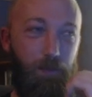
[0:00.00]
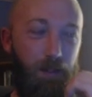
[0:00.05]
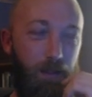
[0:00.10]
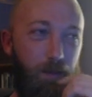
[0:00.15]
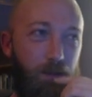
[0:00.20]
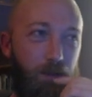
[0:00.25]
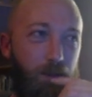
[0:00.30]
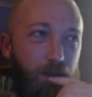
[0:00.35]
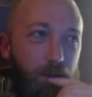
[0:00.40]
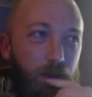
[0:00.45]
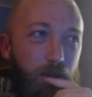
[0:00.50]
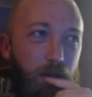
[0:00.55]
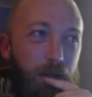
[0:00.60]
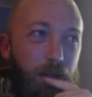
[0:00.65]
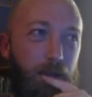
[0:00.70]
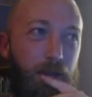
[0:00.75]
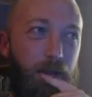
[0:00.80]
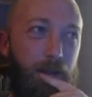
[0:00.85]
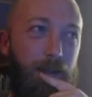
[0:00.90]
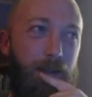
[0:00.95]
and so
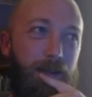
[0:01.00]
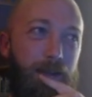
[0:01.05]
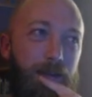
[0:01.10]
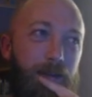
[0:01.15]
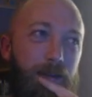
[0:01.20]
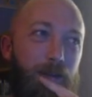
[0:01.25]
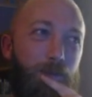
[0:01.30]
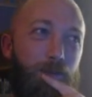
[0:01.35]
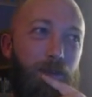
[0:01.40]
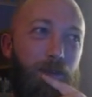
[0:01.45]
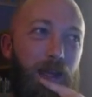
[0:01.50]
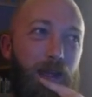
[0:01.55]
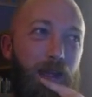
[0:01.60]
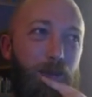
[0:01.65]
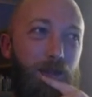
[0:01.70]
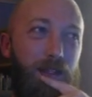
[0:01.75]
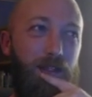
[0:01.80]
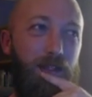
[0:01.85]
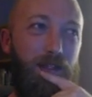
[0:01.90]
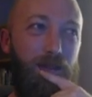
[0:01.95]
like
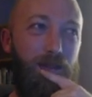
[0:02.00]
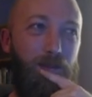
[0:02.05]
maybe